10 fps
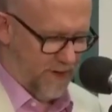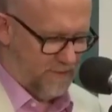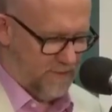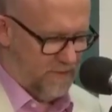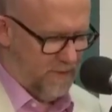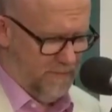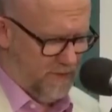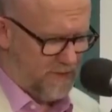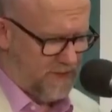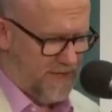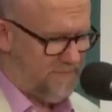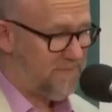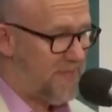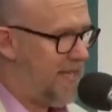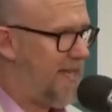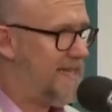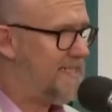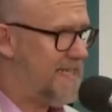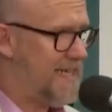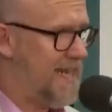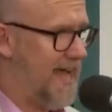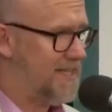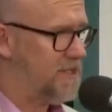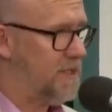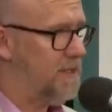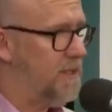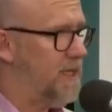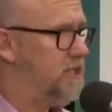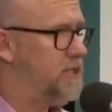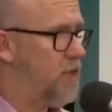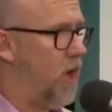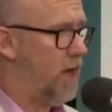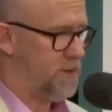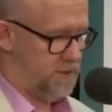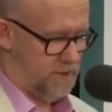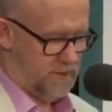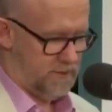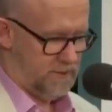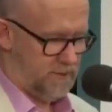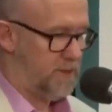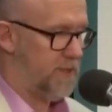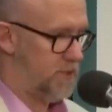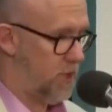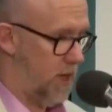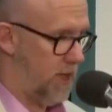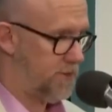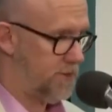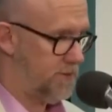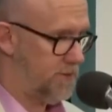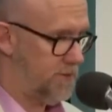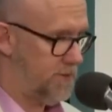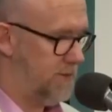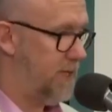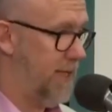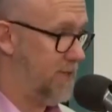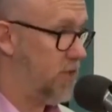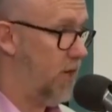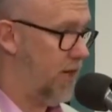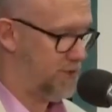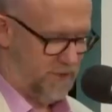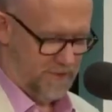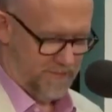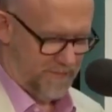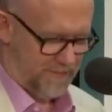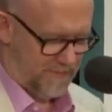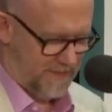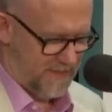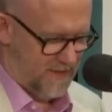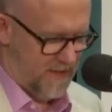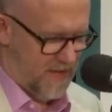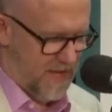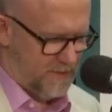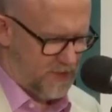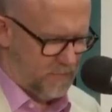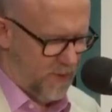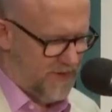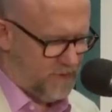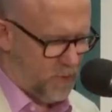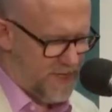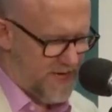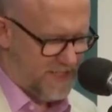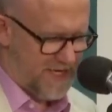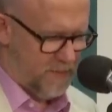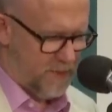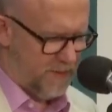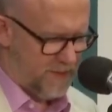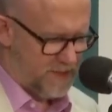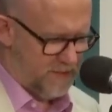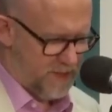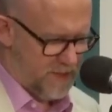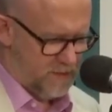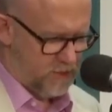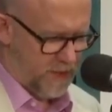He's calling out the lies, and he's not backing down. So, Donald, go ahead. Try to sue Rick Wilson.